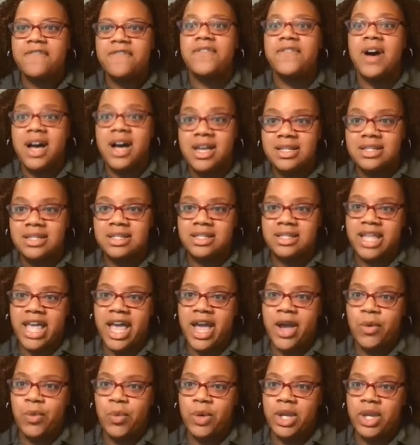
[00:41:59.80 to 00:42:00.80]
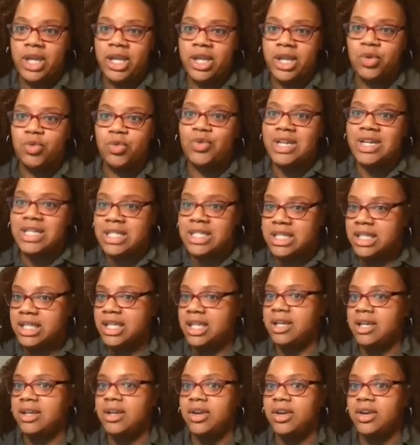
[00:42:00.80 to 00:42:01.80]
funds that we
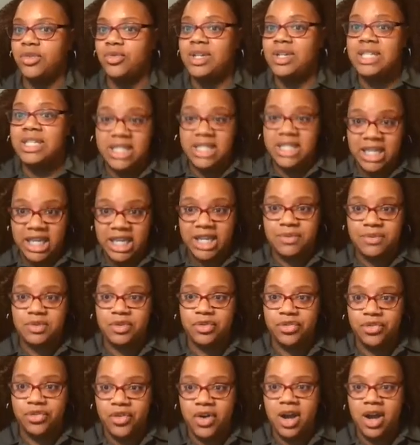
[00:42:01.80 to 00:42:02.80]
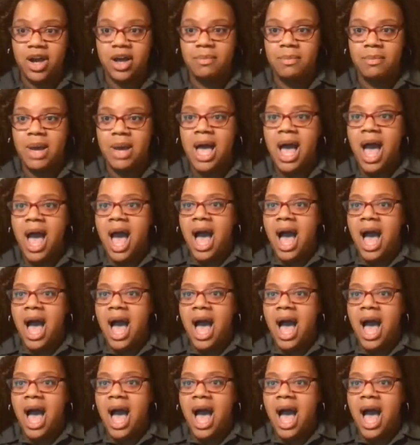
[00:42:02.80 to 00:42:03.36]
recently received from